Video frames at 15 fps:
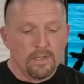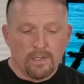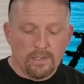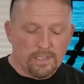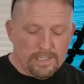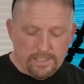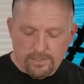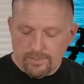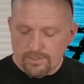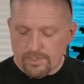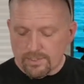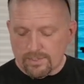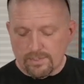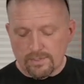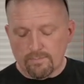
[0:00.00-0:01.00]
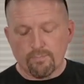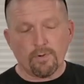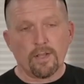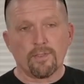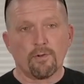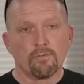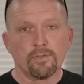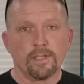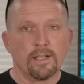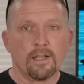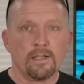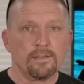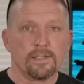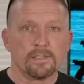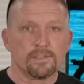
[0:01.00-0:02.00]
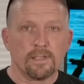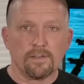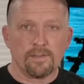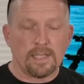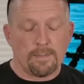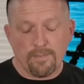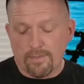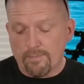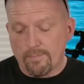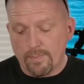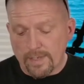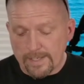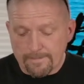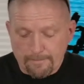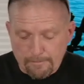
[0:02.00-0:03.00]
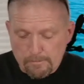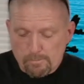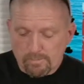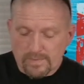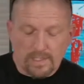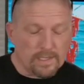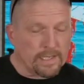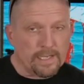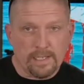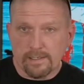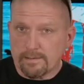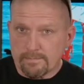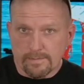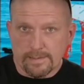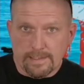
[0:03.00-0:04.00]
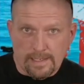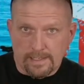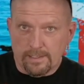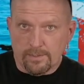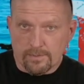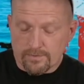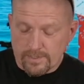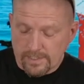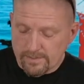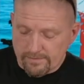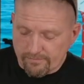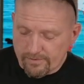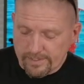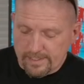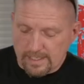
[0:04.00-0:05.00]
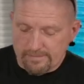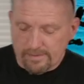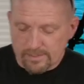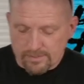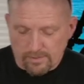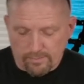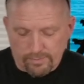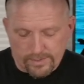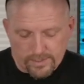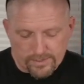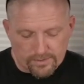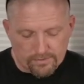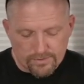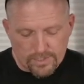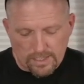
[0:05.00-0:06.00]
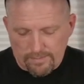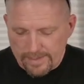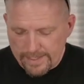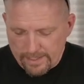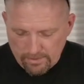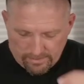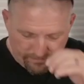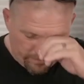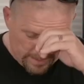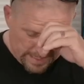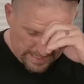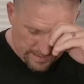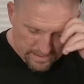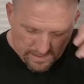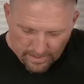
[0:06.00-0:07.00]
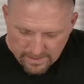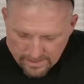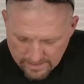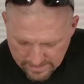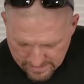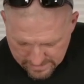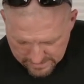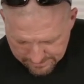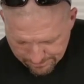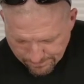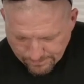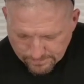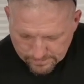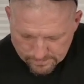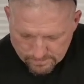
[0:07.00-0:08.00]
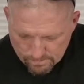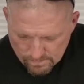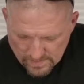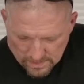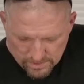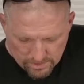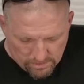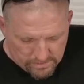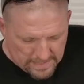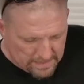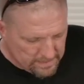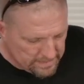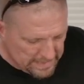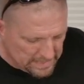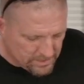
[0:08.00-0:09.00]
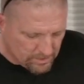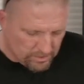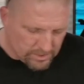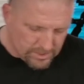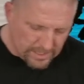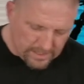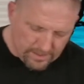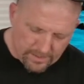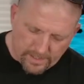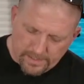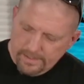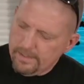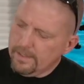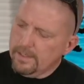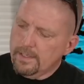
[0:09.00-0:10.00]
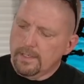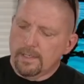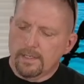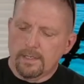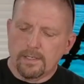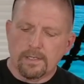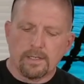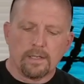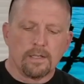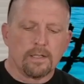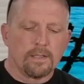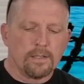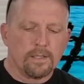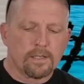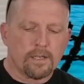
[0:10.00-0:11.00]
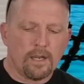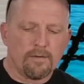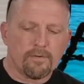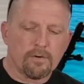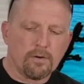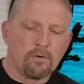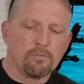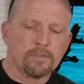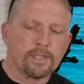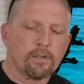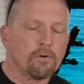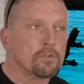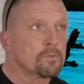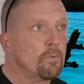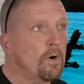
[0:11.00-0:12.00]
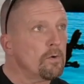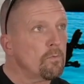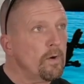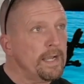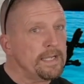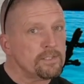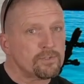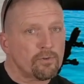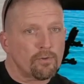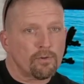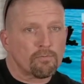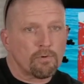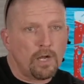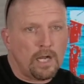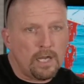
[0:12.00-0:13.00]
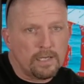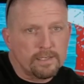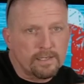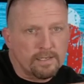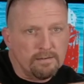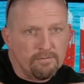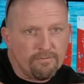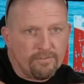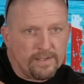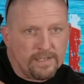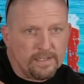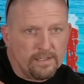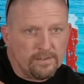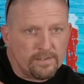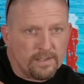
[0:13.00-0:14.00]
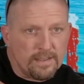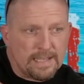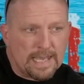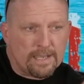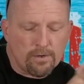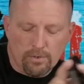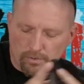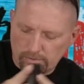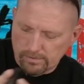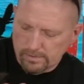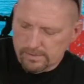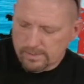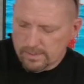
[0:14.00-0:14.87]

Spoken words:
it's just a breath holding contest at depth. But again, not into free diving, so please don't chop my head off for that. So now that that's all said and done, the cover only goes one way, so the rod can fit into that hole.